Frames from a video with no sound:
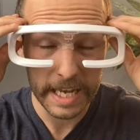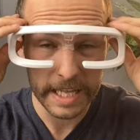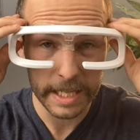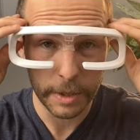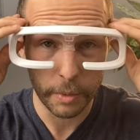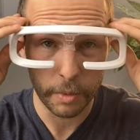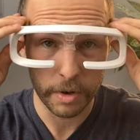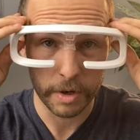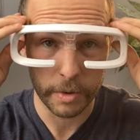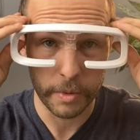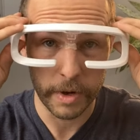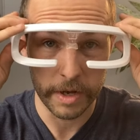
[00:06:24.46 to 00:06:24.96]
and they
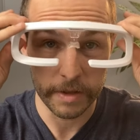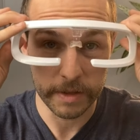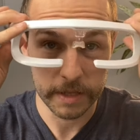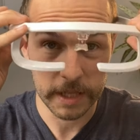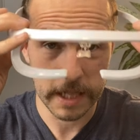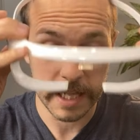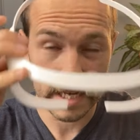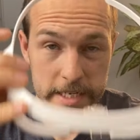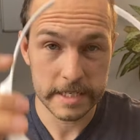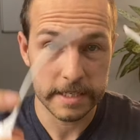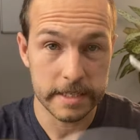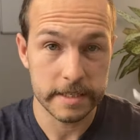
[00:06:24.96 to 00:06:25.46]
work well with
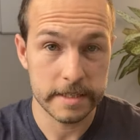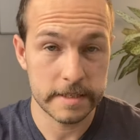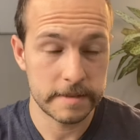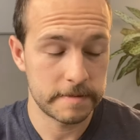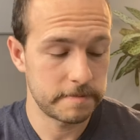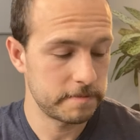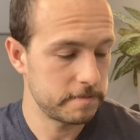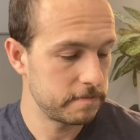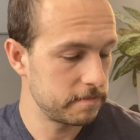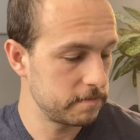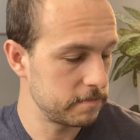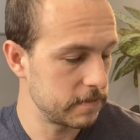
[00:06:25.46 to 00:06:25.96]
glasses.
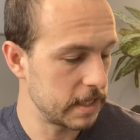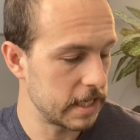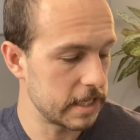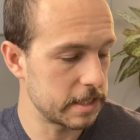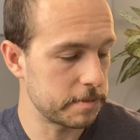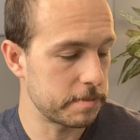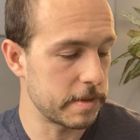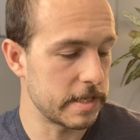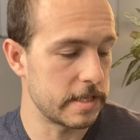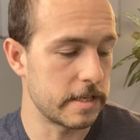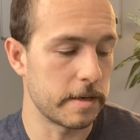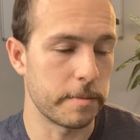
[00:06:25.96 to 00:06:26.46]
That's
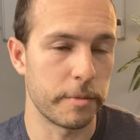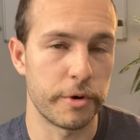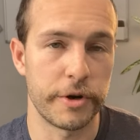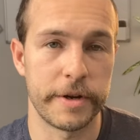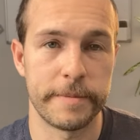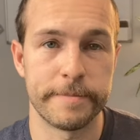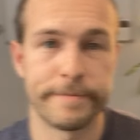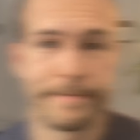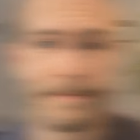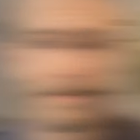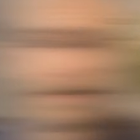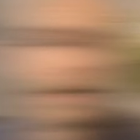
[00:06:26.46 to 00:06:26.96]
my summary.
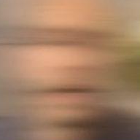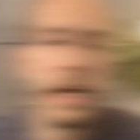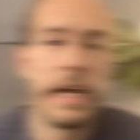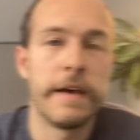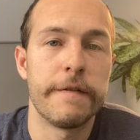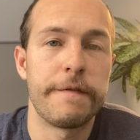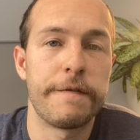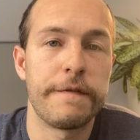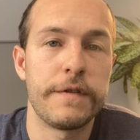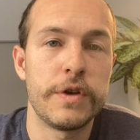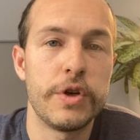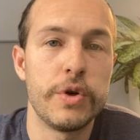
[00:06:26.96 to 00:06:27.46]

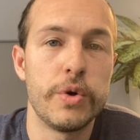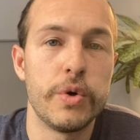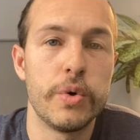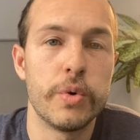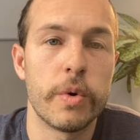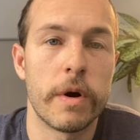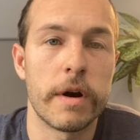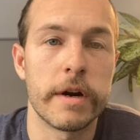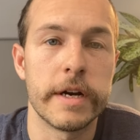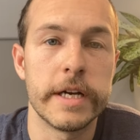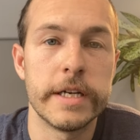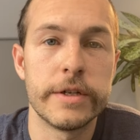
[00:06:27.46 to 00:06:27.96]
If you
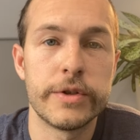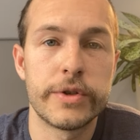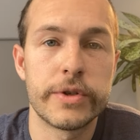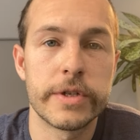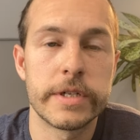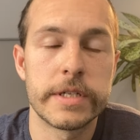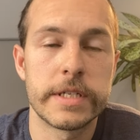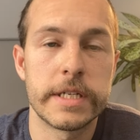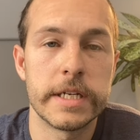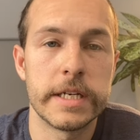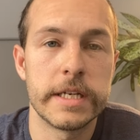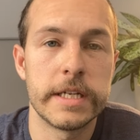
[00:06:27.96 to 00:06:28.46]
are
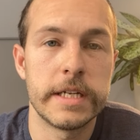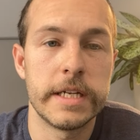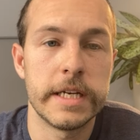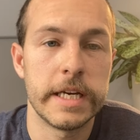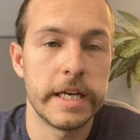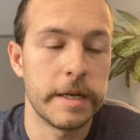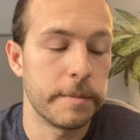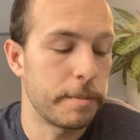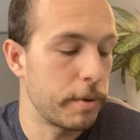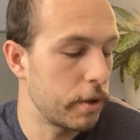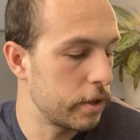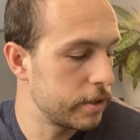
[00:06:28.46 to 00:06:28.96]
interested
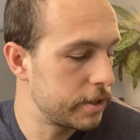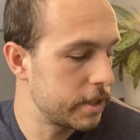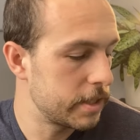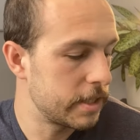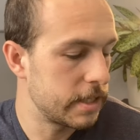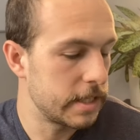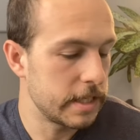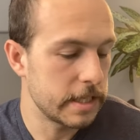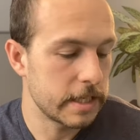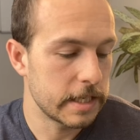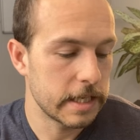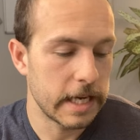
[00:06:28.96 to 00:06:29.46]
in
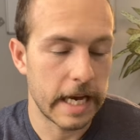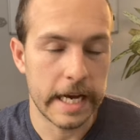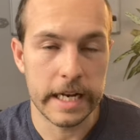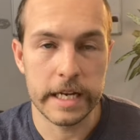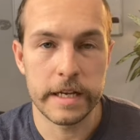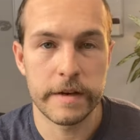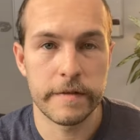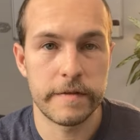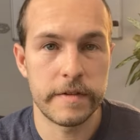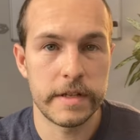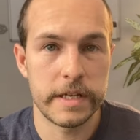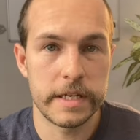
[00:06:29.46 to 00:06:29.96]
purchasing any
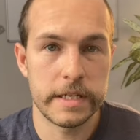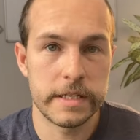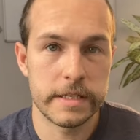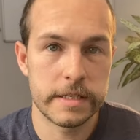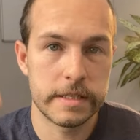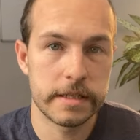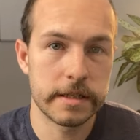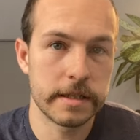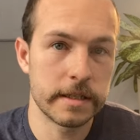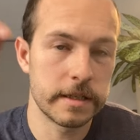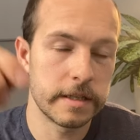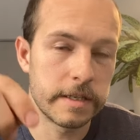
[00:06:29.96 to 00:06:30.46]
of
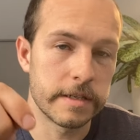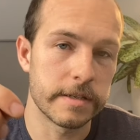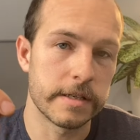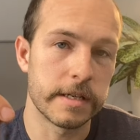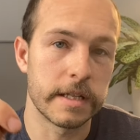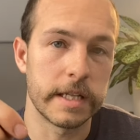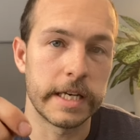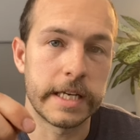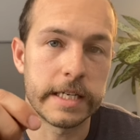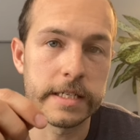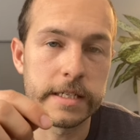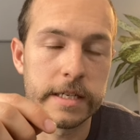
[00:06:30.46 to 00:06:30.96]
these, there's
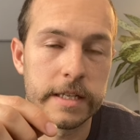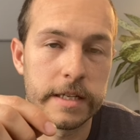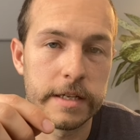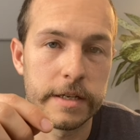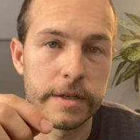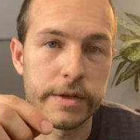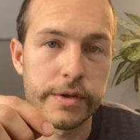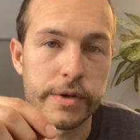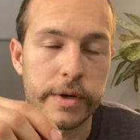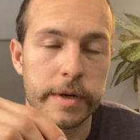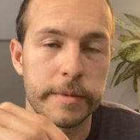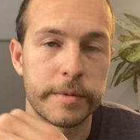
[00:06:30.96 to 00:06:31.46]
links in the
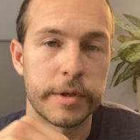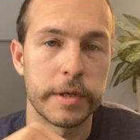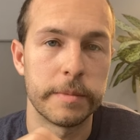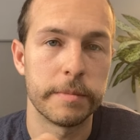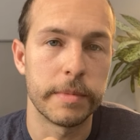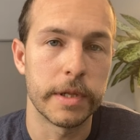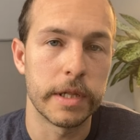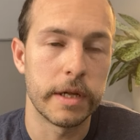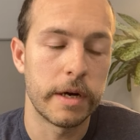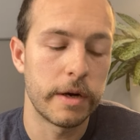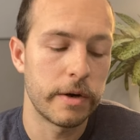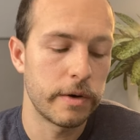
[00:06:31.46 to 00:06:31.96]
description
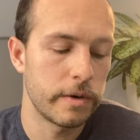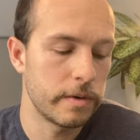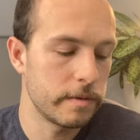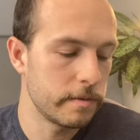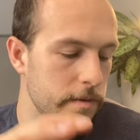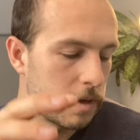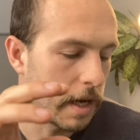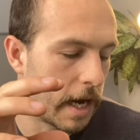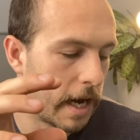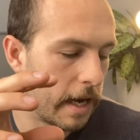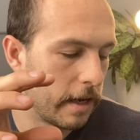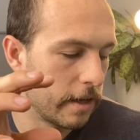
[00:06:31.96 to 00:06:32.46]
below.
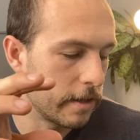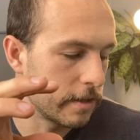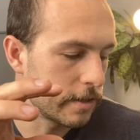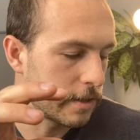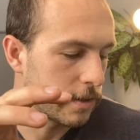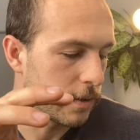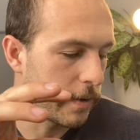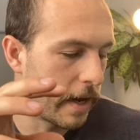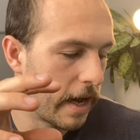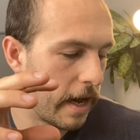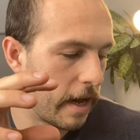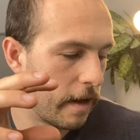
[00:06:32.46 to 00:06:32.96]
I
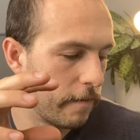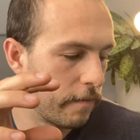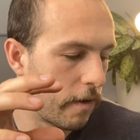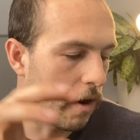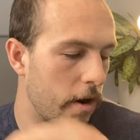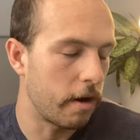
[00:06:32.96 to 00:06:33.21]
also have